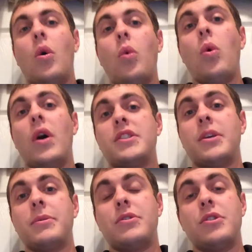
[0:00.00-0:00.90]
What's
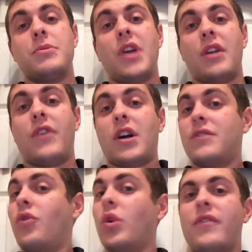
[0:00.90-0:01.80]
up, YouTube?
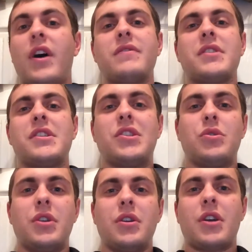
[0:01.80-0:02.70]

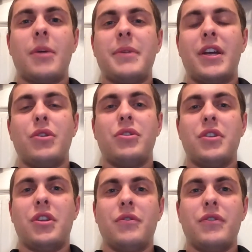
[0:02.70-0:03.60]
ShadowFox4562 here, coming at you with
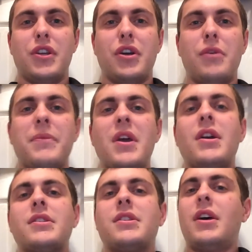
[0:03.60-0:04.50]
another video.
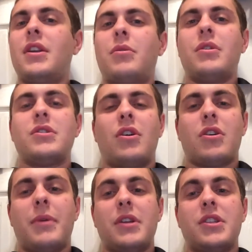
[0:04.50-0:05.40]
Tonight I want to
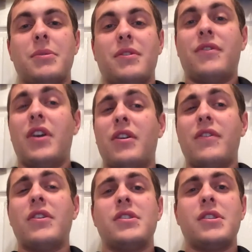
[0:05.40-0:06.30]
talk about something very,
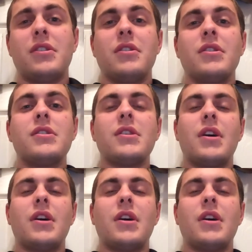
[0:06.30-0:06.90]
very serious.